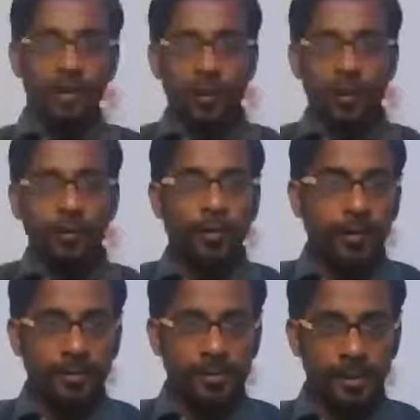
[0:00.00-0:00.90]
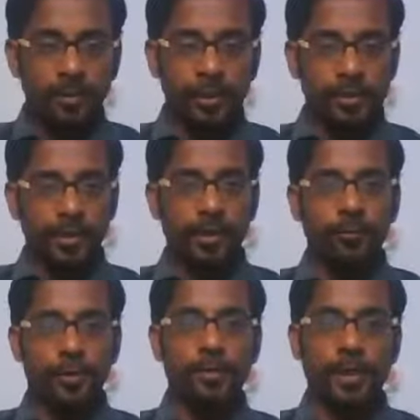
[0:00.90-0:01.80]
Hello everyone, Emcee Thamizharasan
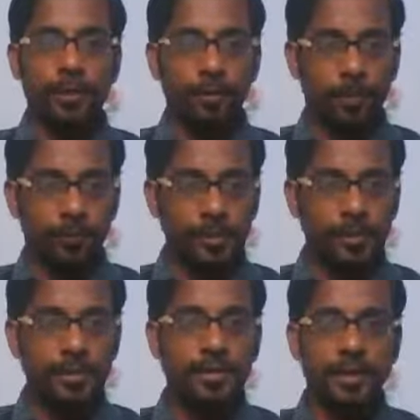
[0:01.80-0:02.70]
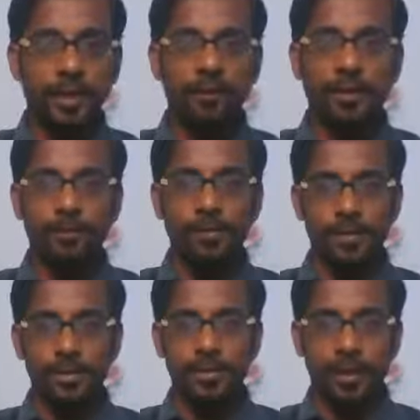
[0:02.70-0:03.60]
here from Chennai Event Professionals, Chennai Event
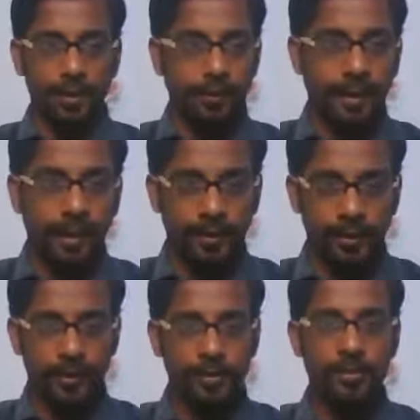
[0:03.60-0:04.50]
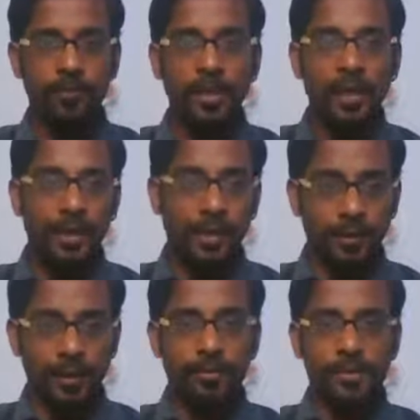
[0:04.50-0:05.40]
MCs and Chennai Event Entertainers,
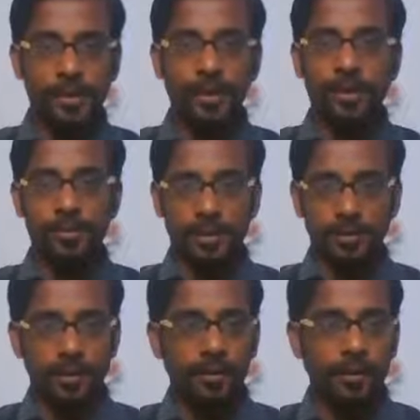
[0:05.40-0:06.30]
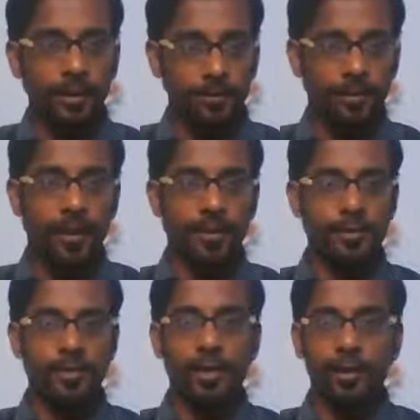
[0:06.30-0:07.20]
Event MC, MC Trainer, MC
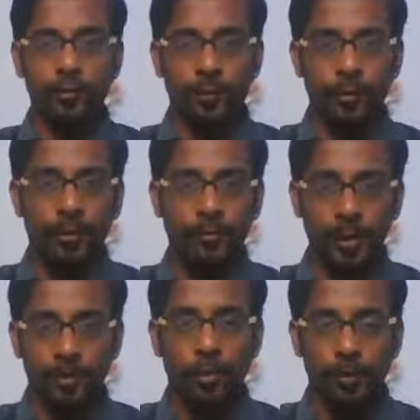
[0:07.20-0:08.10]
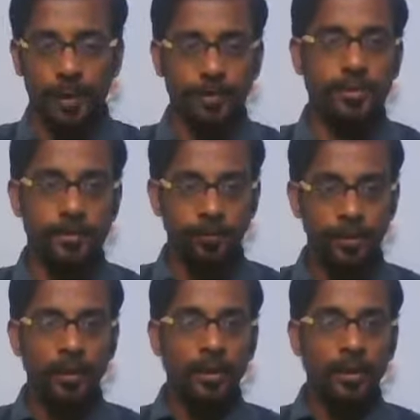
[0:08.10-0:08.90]
Manager and the founder of the above brands.